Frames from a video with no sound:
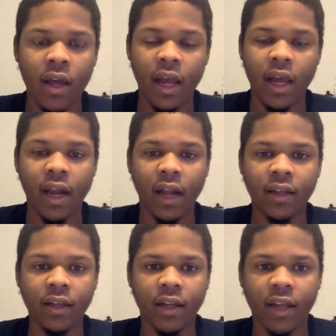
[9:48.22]
and I
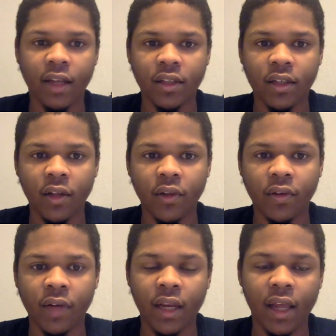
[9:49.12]
think that that's another
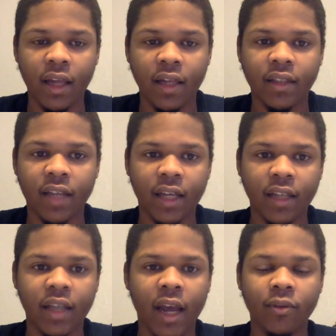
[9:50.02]
thing that he can take
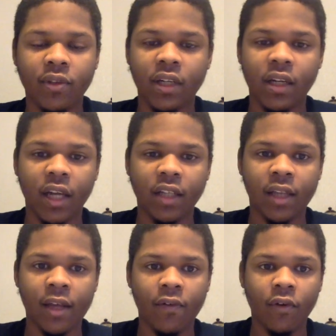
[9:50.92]
his game to the next
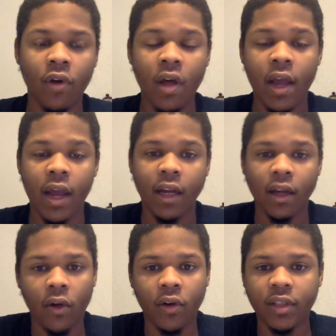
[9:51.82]
level. And as
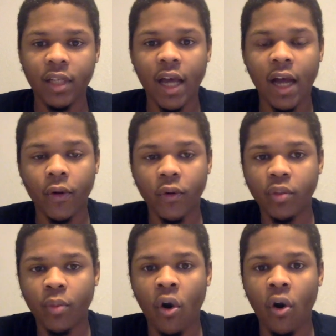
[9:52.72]
long as he got Chris
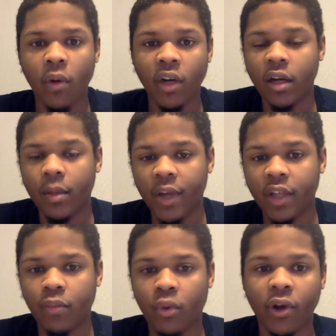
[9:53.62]
Paul, one of the
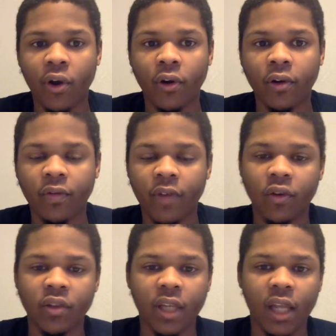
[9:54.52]
best point guard
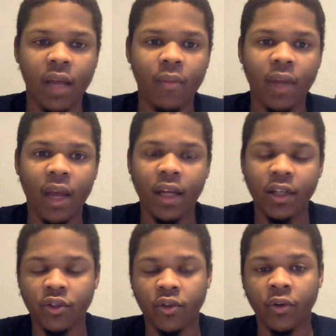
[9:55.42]
defenders in the NBA
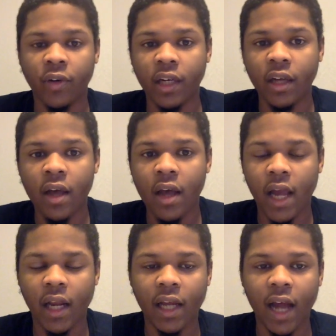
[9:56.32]
history,
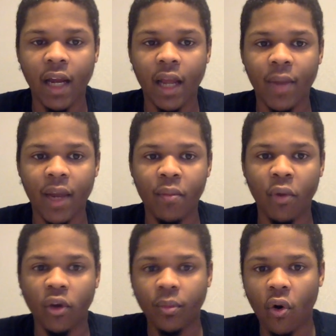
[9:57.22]
and a guy that made
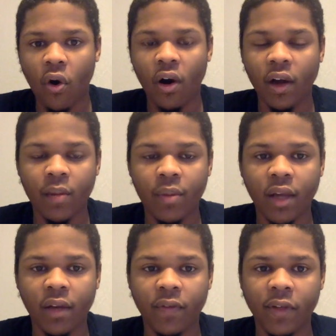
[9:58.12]
multiple
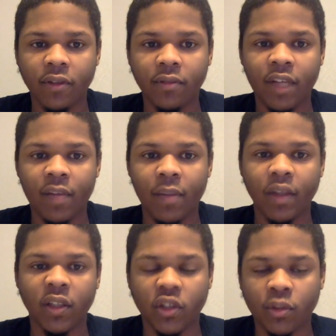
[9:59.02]
All-NBA defensive team as
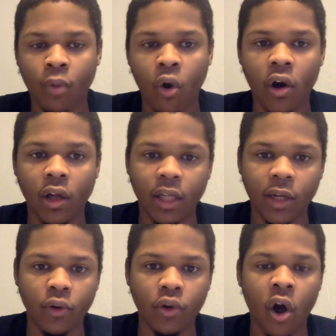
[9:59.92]
a small
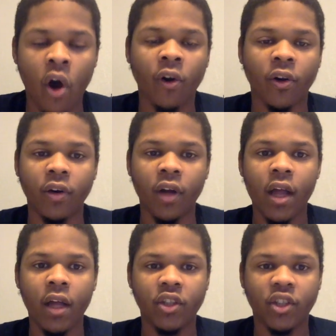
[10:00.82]
little guard,
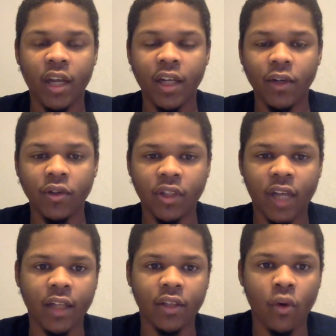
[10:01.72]
Shai Gilgeous
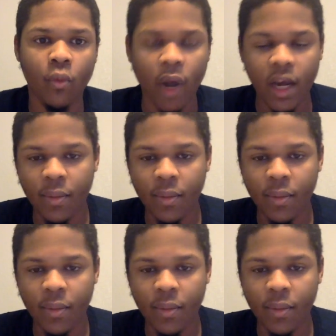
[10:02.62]
has a way